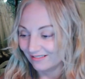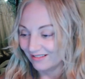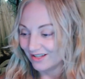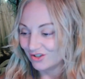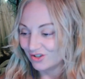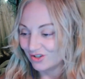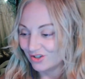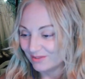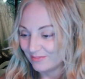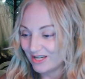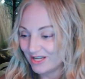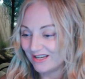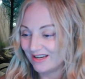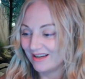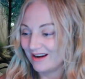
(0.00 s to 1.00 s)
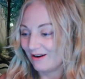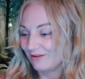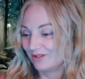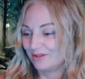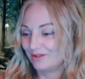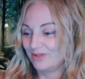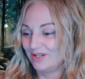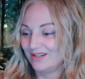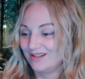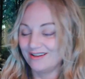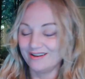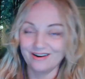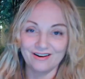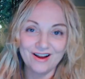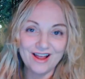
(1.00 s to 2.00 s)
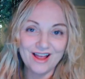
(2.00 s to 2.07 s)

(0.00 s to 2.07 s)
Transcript: like she's making it out to be here.